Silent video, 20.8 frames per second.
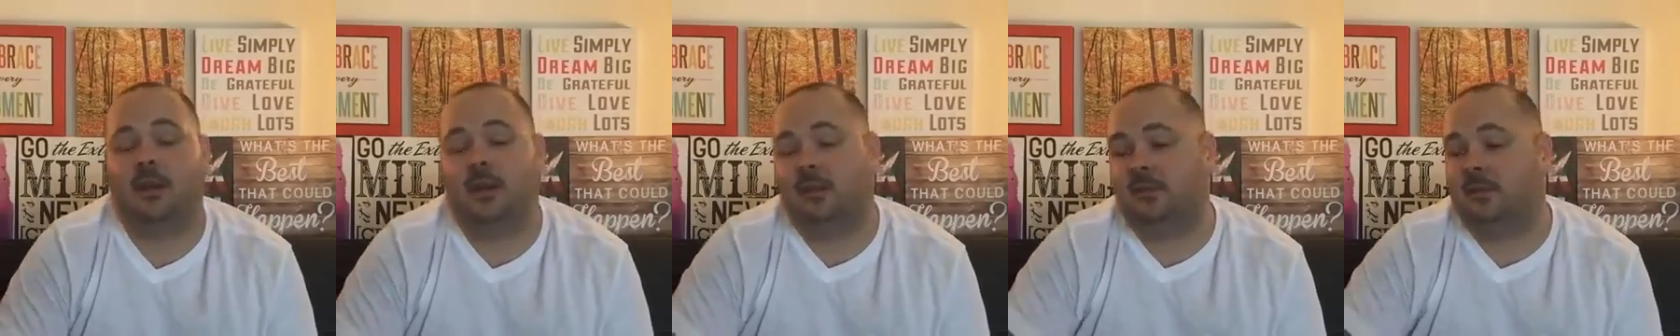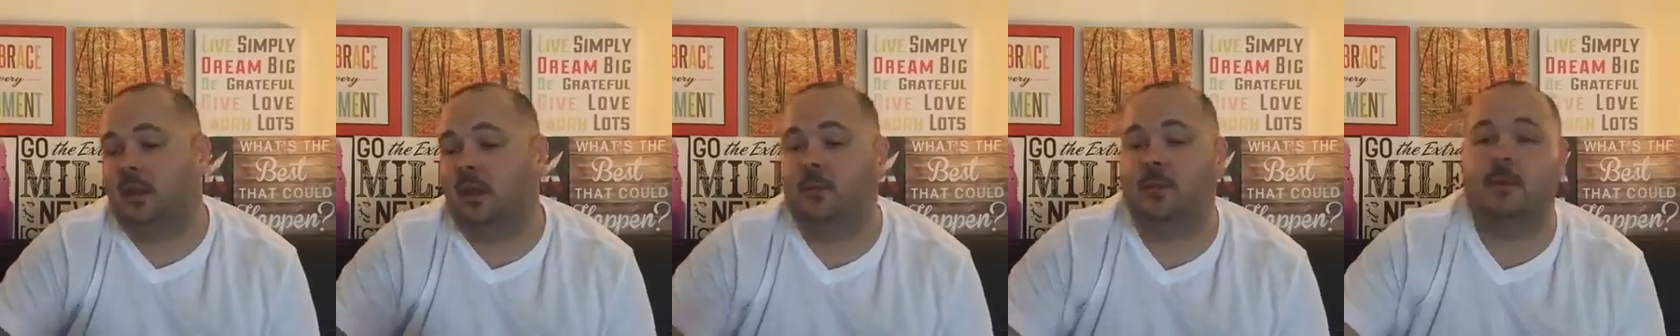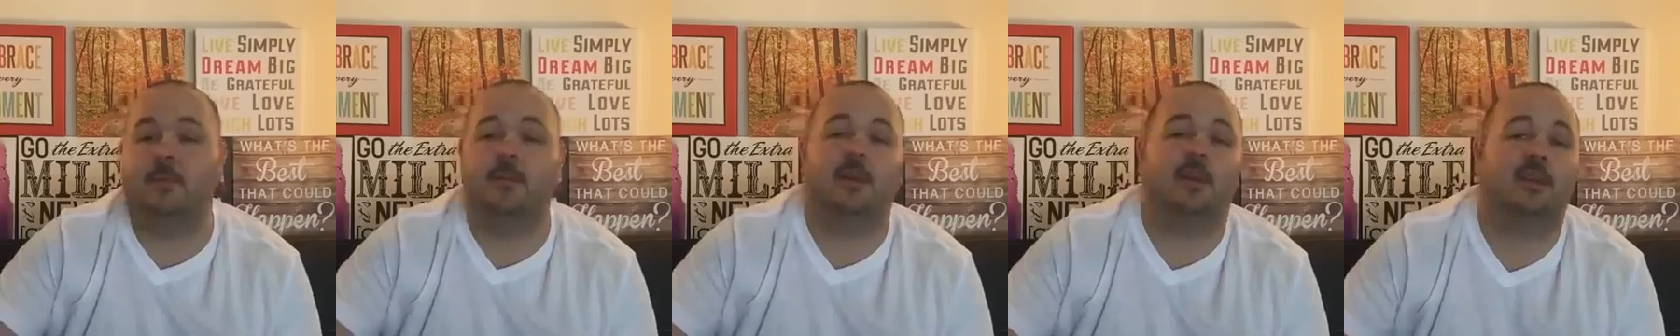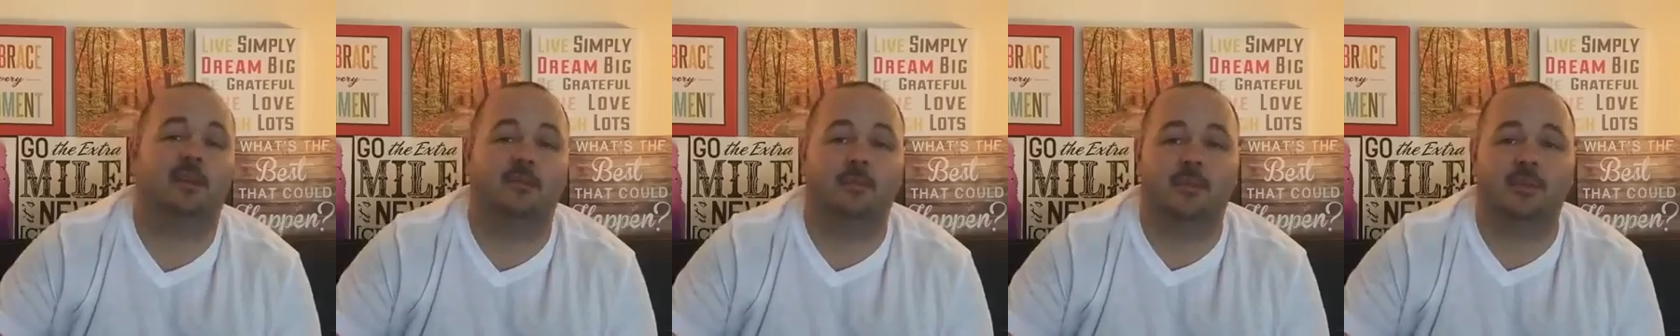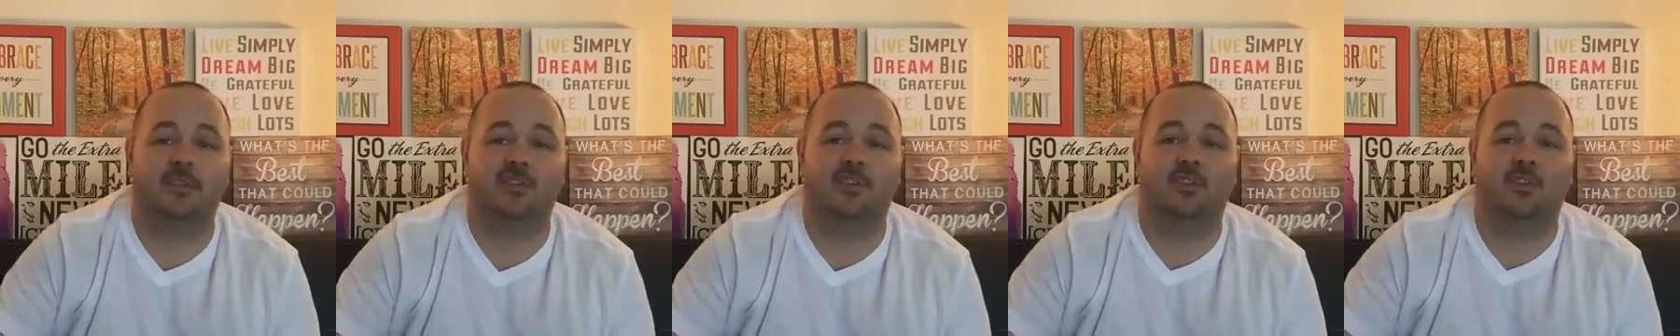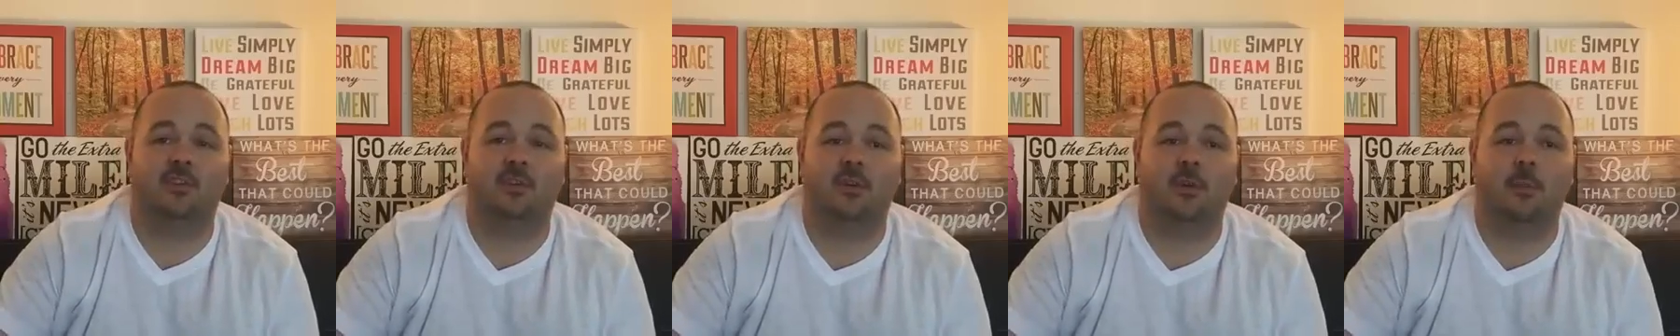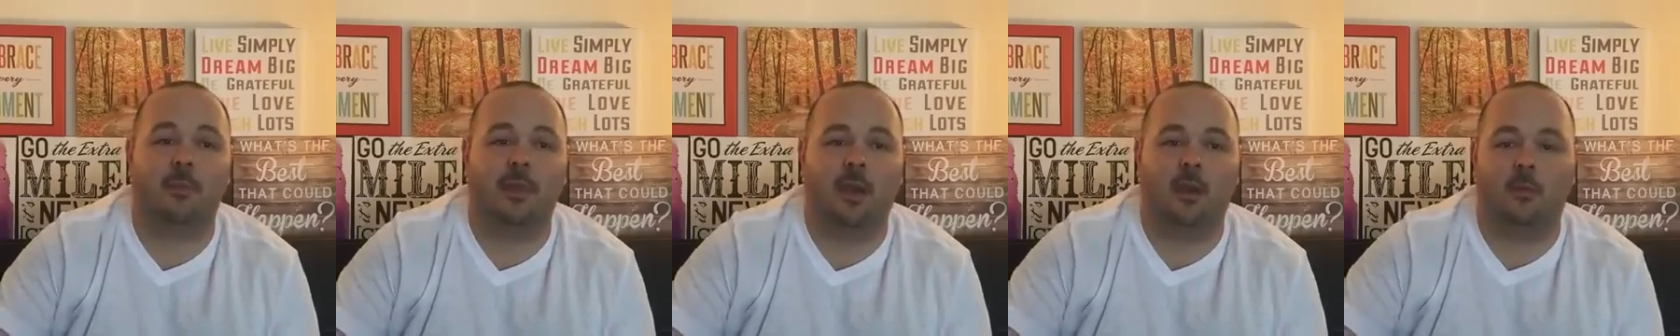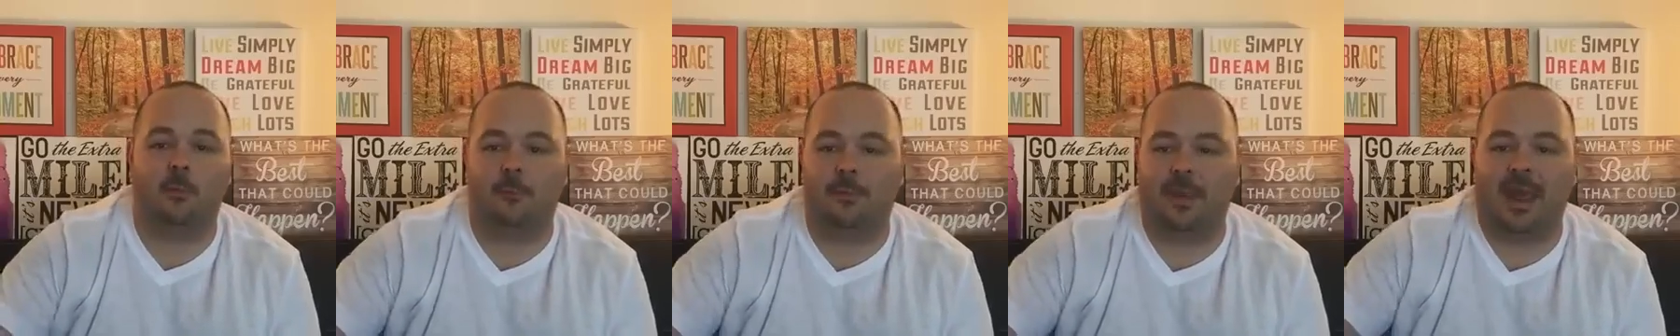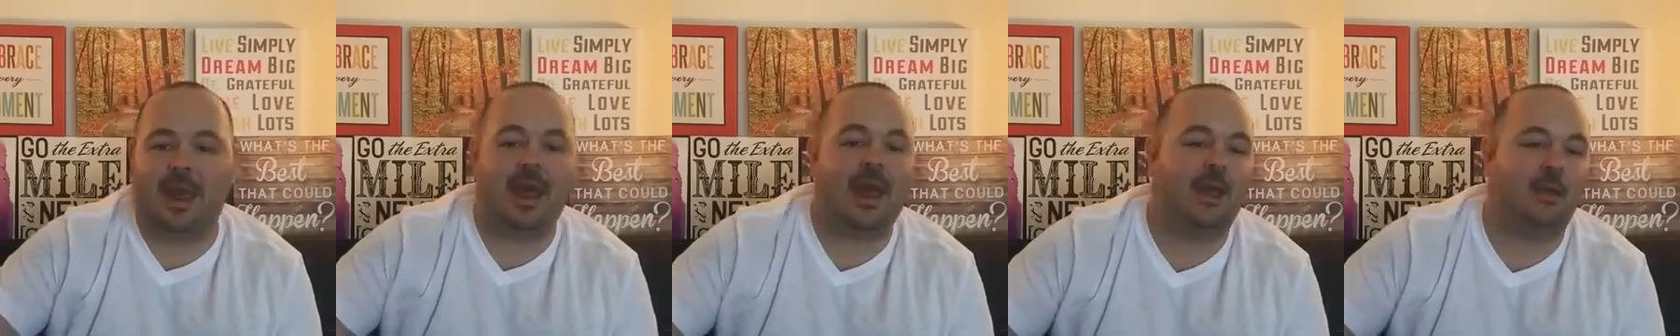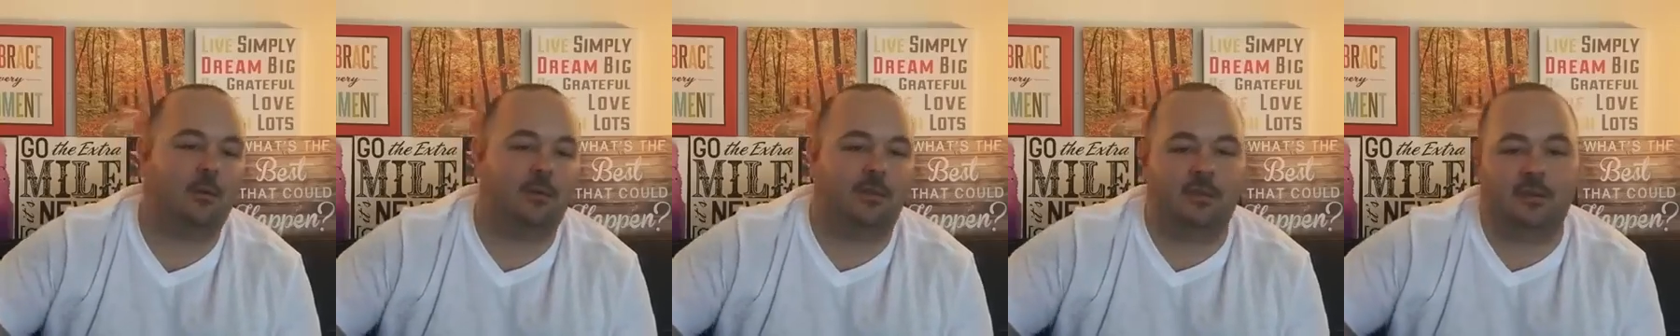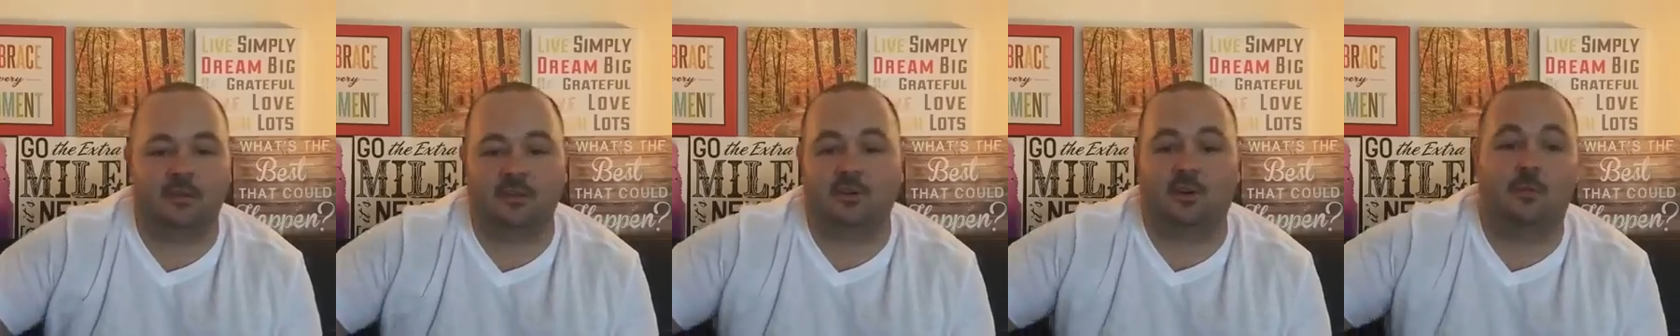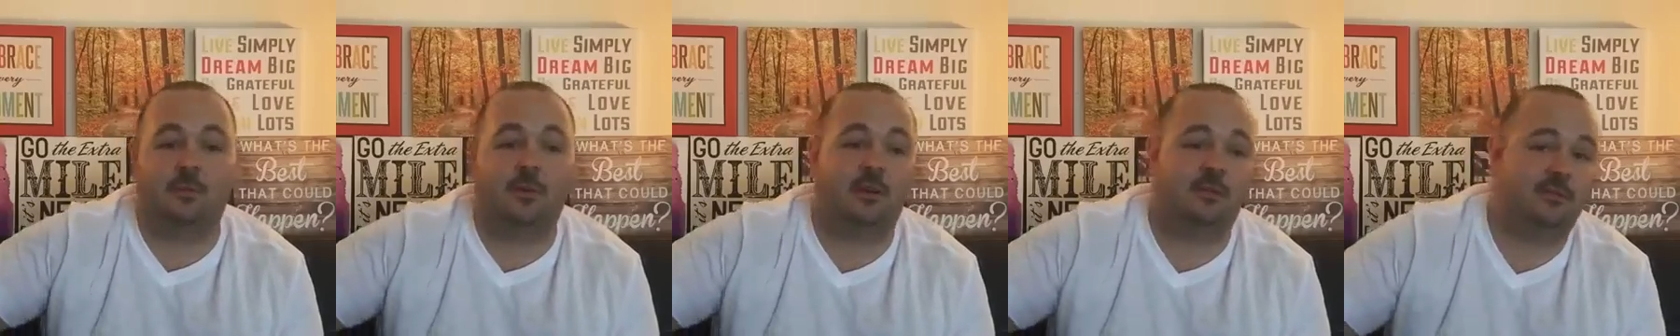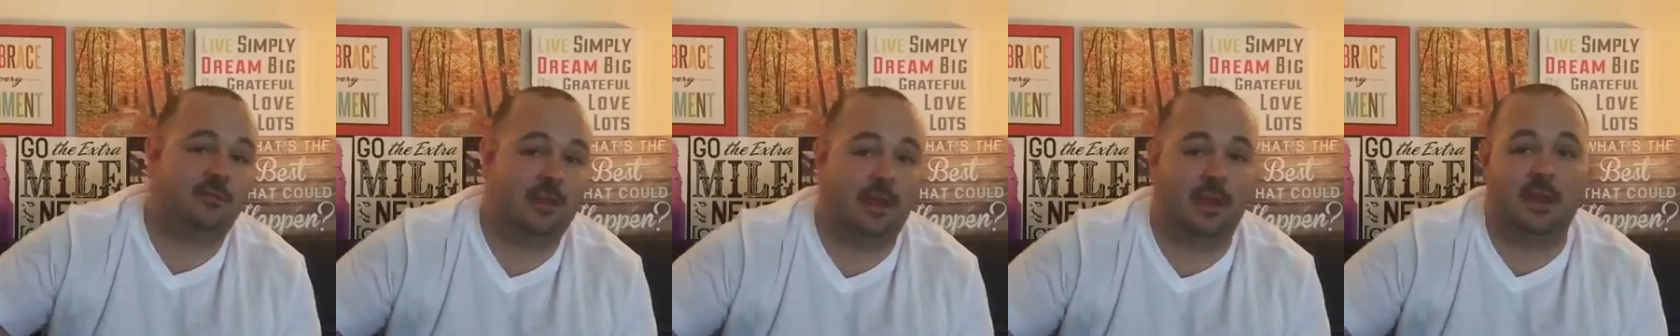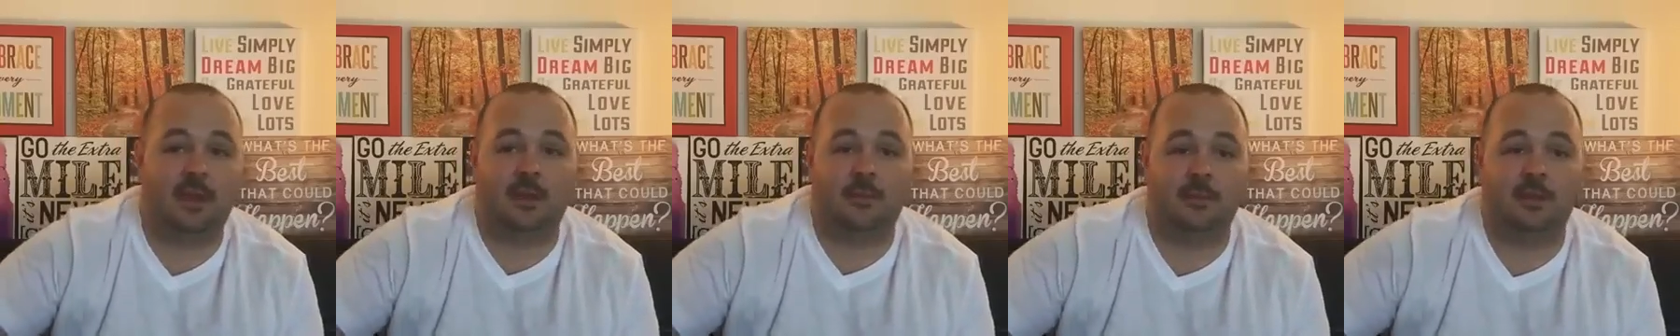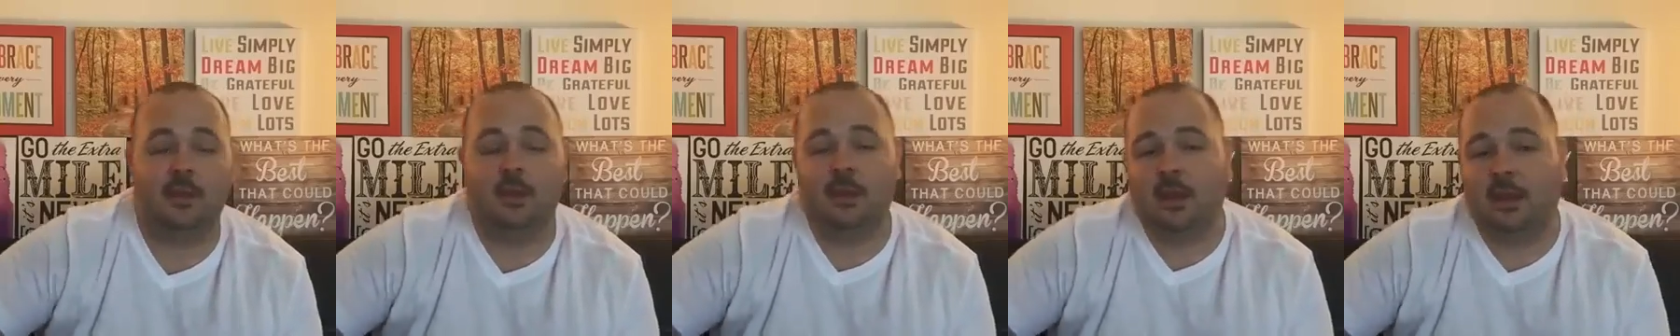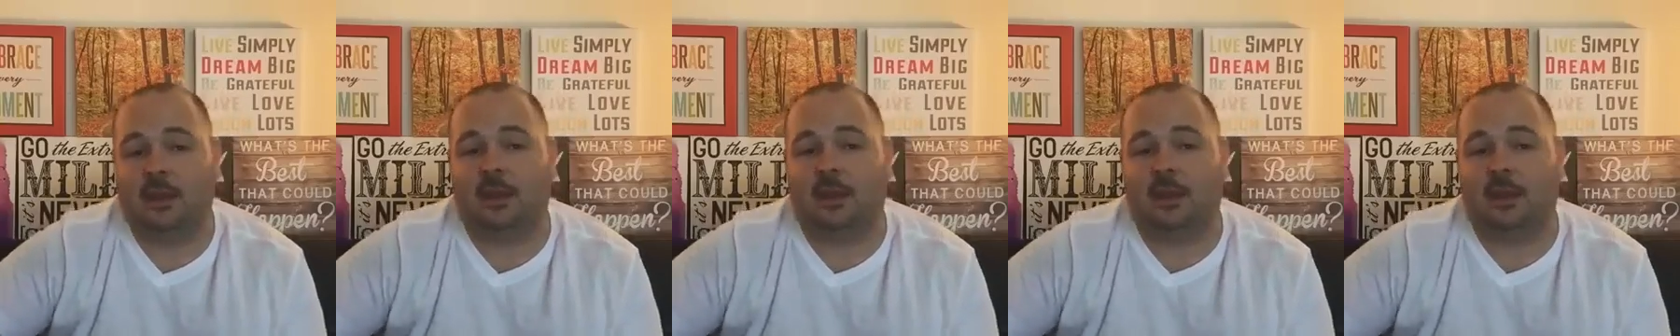and I tell him I'm going to give him a certain amount back within a certain amount of time,